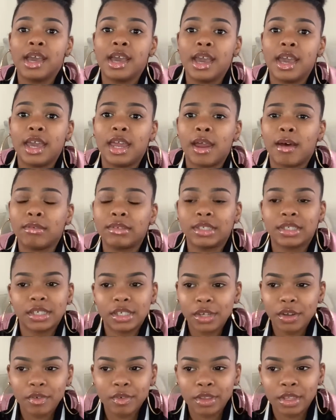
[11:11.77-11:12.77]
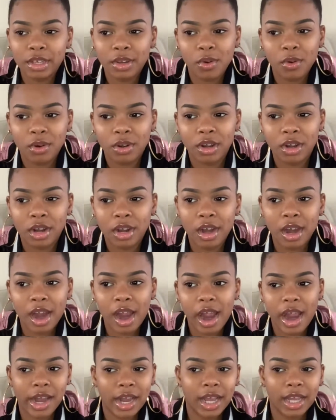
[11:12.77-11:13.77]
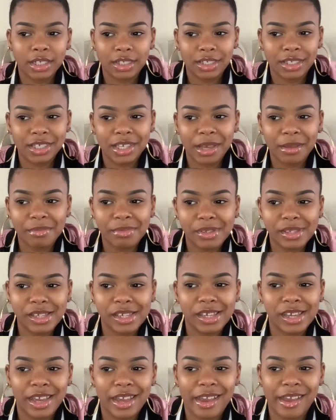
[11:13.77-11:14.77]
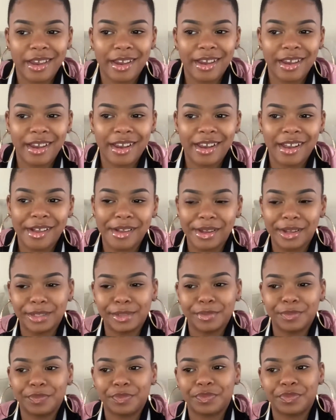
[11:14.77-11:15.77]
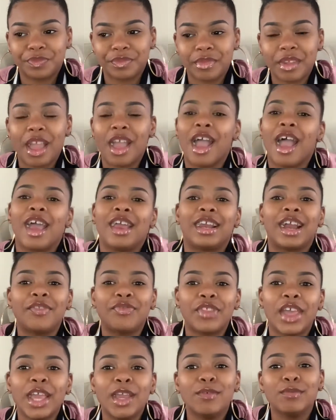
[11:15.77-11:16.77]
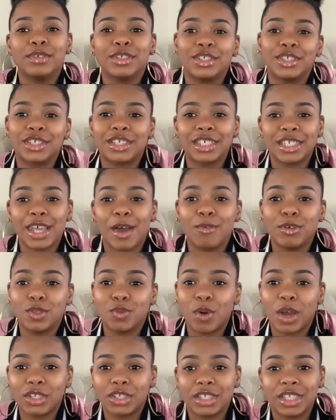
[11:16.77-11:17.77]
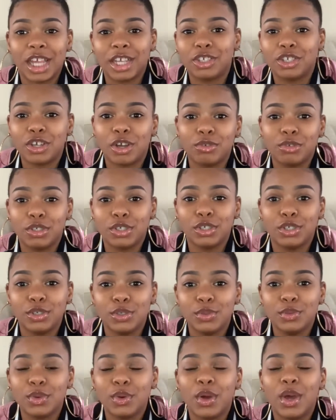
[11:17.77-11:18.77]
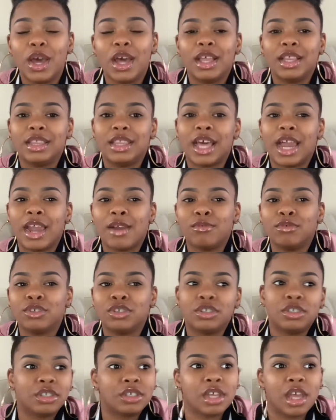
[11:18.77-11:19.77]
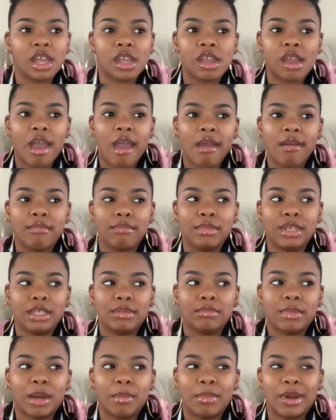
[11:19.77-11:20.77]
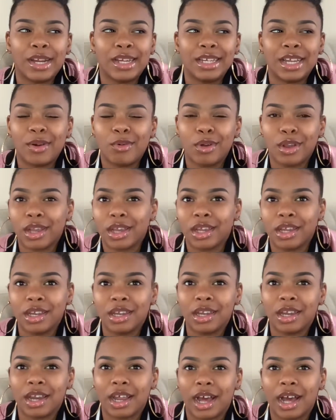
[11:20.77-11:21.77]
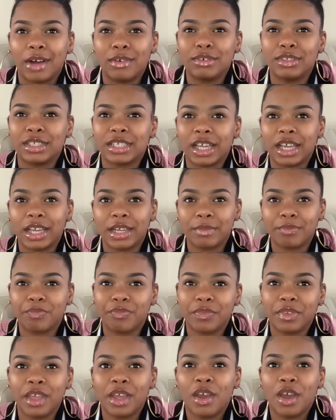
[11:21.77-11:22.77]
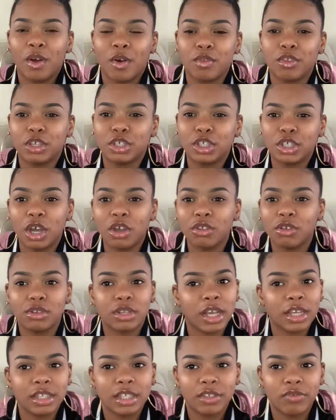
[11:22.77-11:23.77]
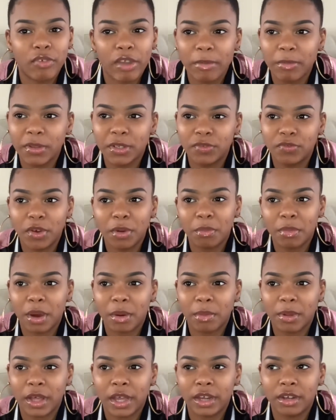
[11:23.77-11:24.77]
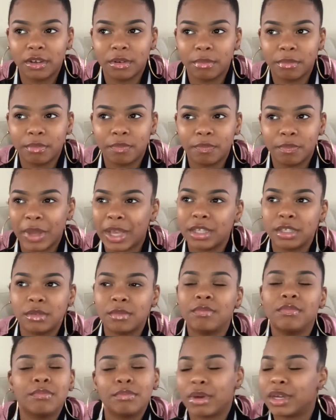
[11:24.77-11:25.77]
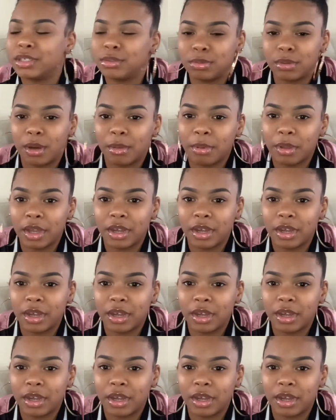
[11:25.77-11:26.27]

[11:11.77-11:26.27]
and I was looking over the corner, and I just kept seeing, and I think it was just because I was watching that show too, that it was just like my brain not working. I was like, on the show there's like this famous football player, baseball